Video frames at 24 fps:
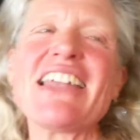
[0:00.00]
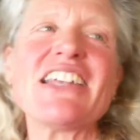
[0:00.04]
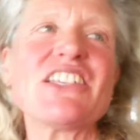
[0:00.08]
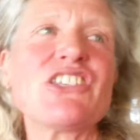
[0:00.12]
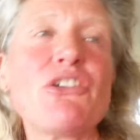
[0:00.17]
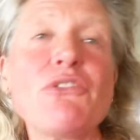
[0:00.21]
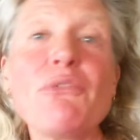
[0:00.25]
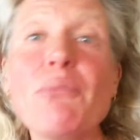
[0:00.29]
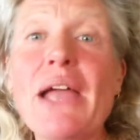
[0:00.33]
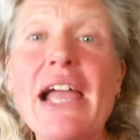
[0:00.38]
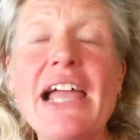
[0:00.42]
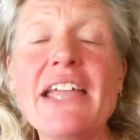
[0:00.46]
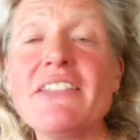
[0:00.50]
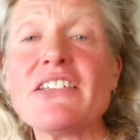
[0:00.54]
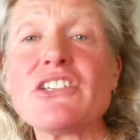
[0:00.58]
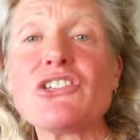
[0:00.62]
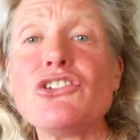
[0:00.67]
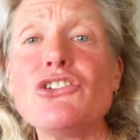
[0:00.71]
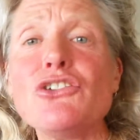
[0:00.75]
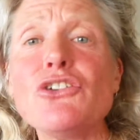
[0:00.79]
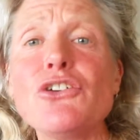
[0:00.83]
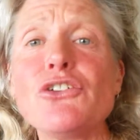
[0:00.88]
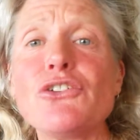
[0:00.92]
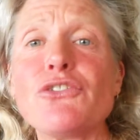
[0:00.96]
So we ate
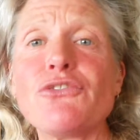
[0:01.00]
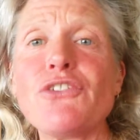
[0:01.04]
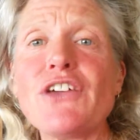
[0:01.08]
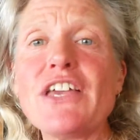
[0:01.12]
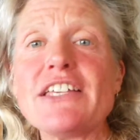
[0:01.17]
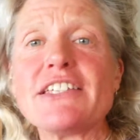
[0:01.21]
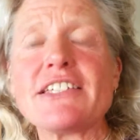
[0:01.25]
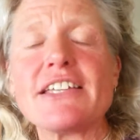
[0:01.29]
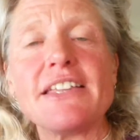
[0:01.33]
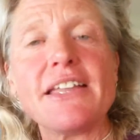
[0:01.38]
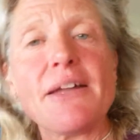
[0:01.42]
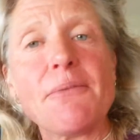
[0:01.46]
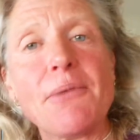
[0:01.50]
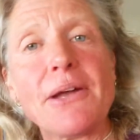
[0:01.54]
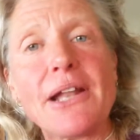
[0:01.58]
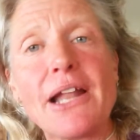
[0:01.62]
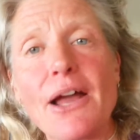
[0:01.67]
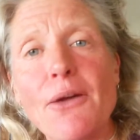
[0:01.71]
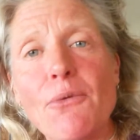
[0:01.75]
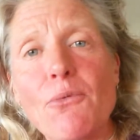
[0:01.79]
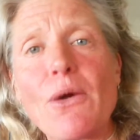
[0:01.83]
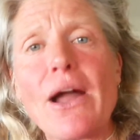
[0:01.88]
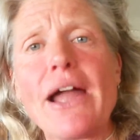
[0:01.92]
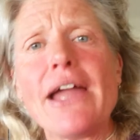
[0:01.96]
this huge feast, and then when
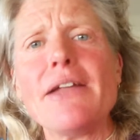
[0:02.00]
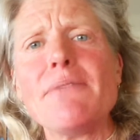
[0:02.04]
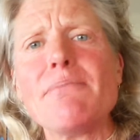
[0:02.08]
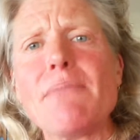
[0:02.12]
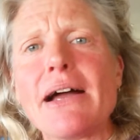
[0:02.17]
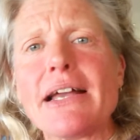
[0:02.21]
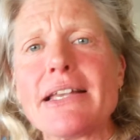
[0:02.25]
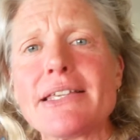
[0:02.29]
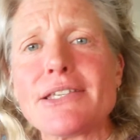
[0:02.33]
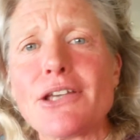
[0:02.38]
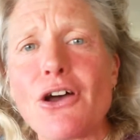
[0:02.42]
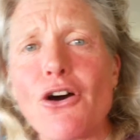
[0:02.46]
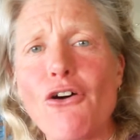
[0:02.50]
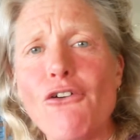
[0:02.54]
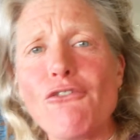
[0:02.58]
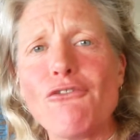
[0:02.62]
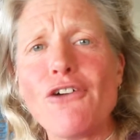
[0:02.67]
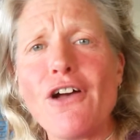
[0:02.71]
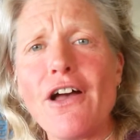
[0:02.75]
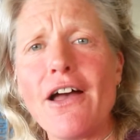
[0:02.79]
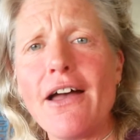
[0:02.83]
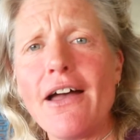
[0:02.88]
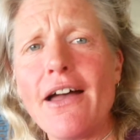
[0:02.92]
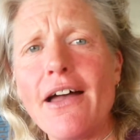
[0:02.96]
I weighed myself